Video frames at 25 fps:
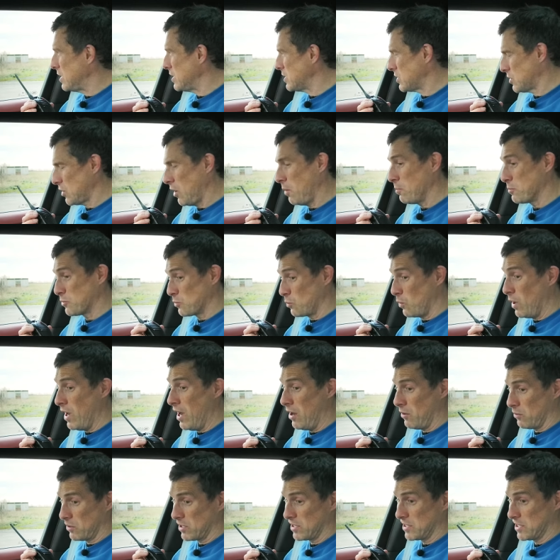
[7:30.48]
This stops
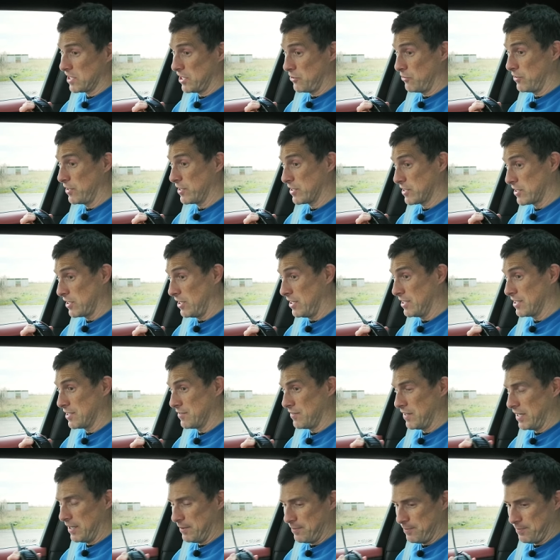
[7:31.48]
well considering the size
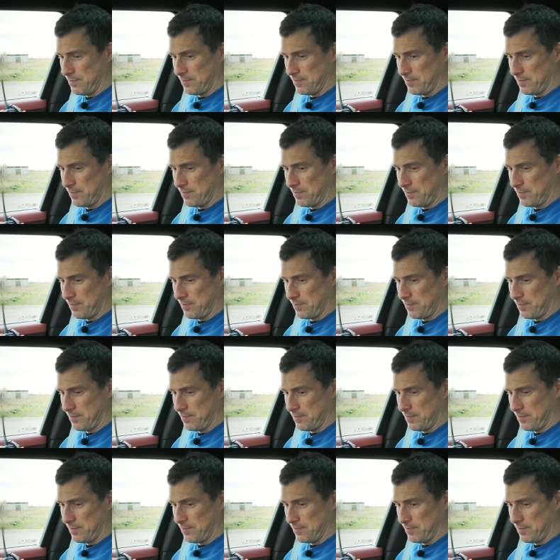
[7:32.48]
of it.